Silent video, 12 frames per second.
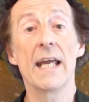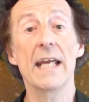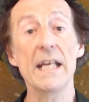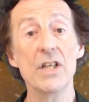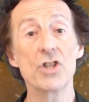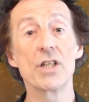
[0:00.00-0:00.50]

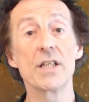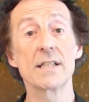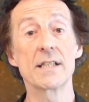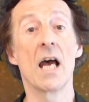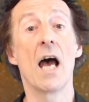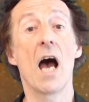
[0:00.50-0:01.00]
Each
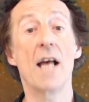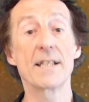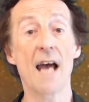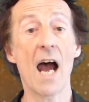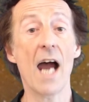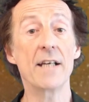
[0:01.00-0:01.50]
is at
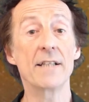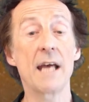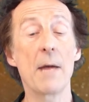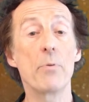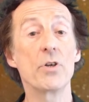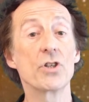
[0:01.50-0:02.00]
a higher
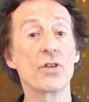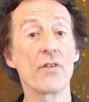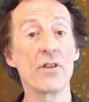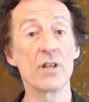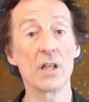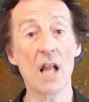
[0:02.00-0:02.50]
temperature
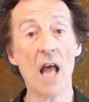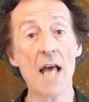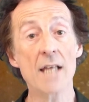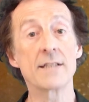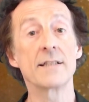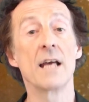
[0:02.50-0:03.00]
than the
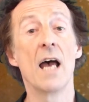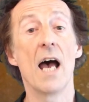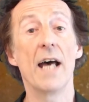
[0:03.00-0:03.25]
last,